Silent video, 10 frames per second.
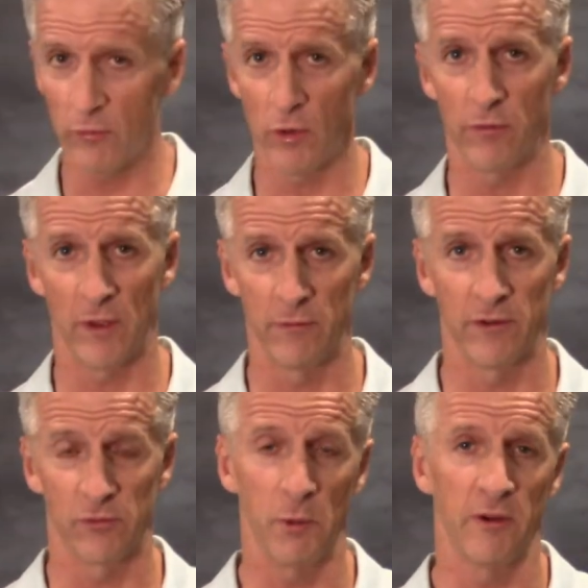of you have
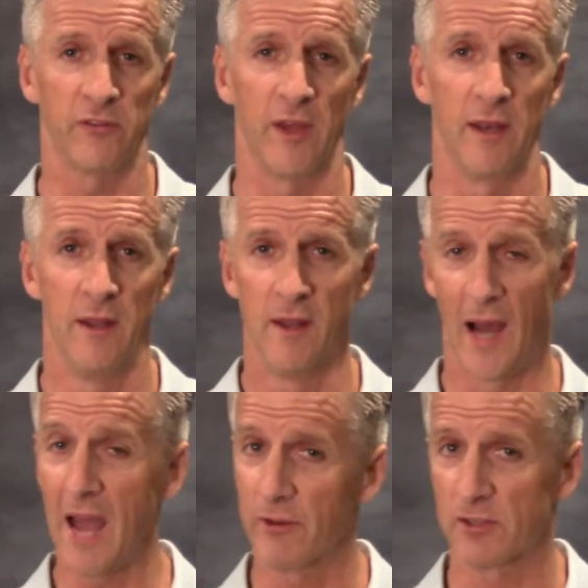experienced that.
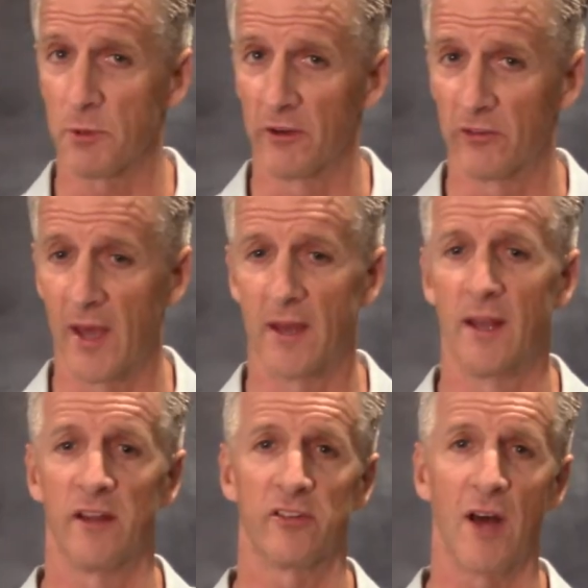I've experienced that, and it's